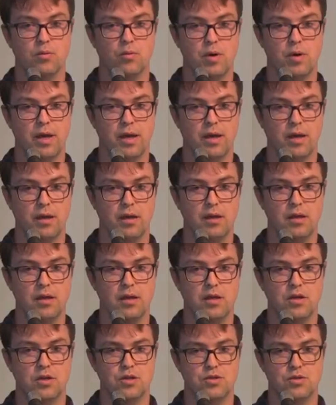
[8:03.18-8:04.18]
way
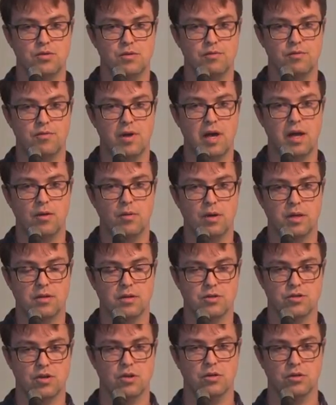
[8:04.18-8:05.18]
to evaluate
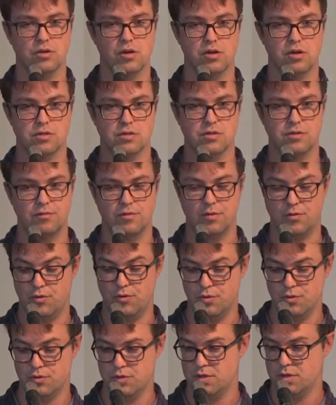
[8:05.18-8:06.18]
the total cost of a
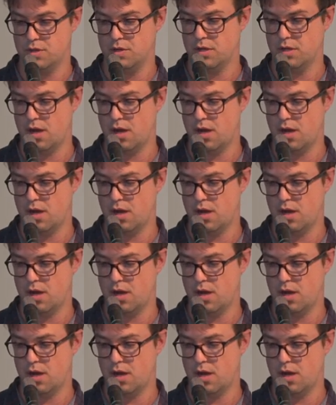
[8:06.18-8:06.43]
route,